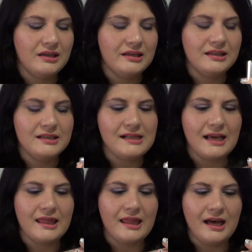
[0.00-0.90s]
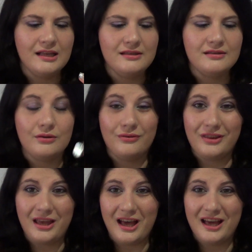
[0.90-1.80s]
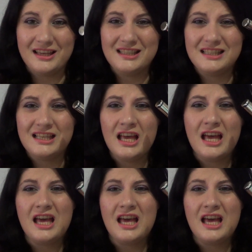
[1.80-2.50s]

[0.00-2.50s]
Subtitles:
it is like that on the eyes,